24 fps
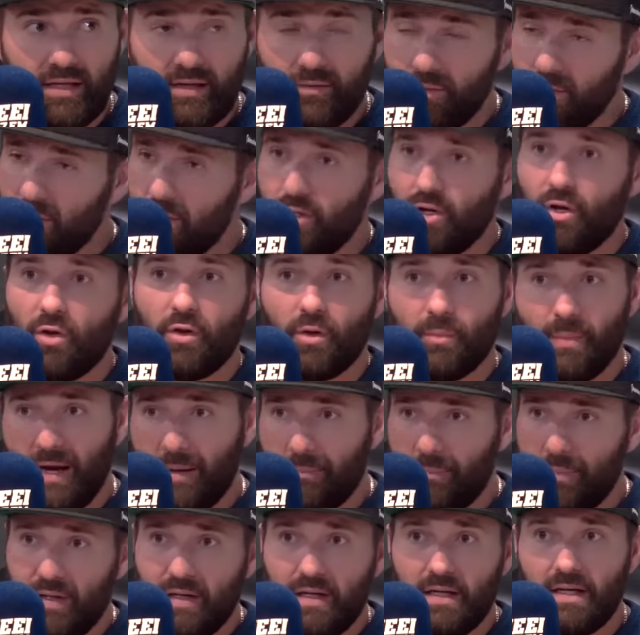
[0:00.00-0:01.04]
Even you know, there
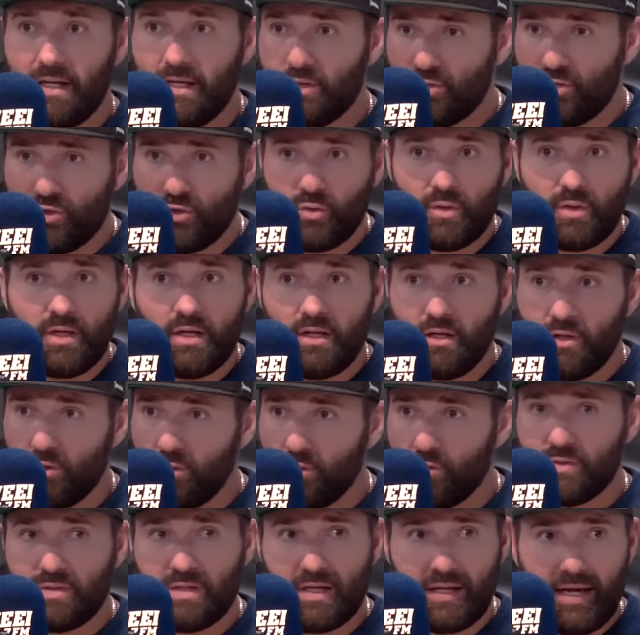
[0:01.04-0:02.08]
might be an injury, you
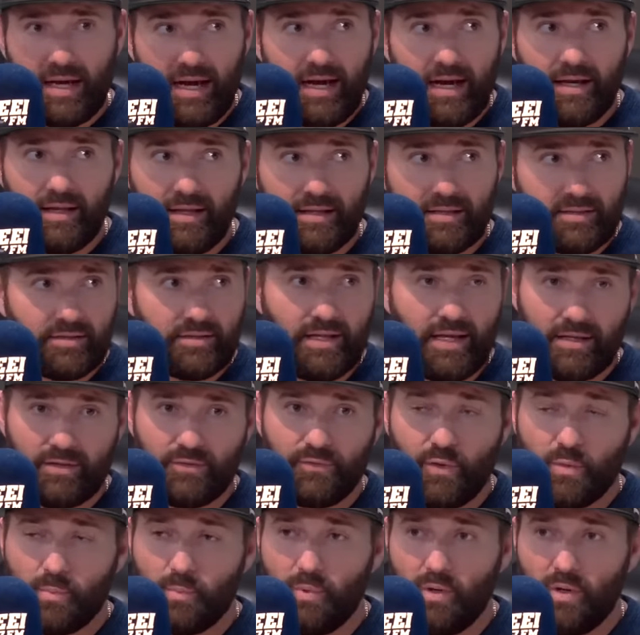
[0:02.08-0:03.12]
lose a guy, that's that's
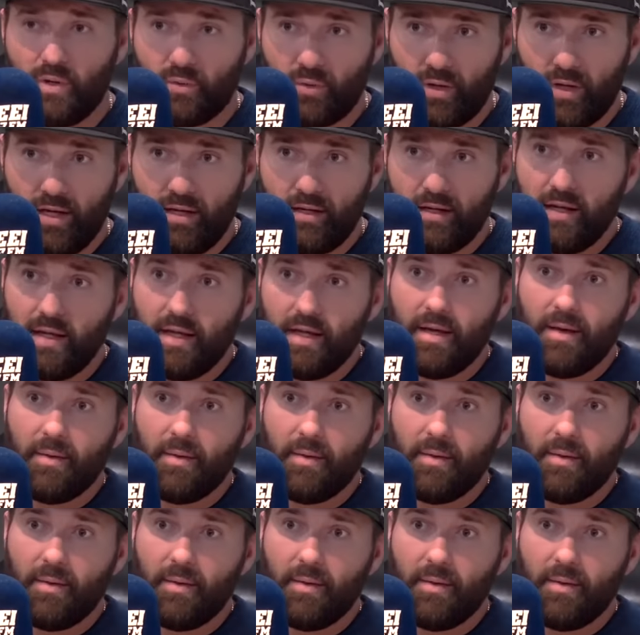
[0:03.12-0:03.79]
football, right?